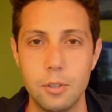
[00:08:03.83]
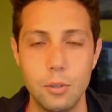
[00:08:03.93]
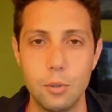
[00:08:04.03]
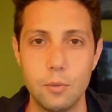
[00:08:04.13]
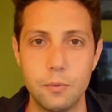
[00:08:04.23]

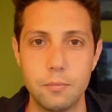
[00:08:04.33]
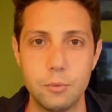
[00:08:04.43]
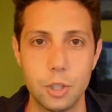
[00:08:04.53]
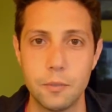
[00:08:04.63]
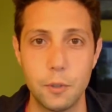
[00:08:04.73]
you've
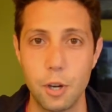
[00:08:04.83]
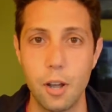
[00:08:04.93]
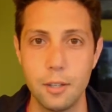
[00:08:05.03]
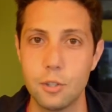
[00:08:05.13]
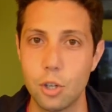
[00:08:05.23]
just
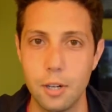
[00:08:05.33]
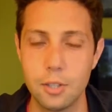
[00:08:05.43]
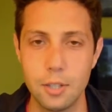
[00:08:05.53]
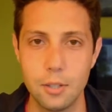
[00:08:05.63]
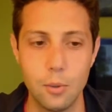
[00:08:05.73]
forgotten to charge
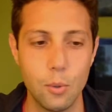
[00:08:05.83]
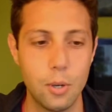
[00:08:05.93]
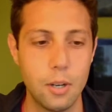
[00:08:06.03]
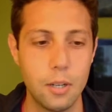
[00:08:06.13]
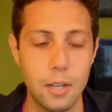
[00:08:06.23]
it
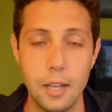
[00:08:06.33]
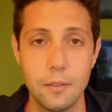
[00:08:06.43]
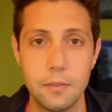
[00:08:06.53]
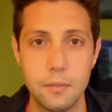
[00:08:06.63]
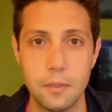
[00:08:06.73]
or
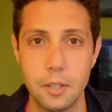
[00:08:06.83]
if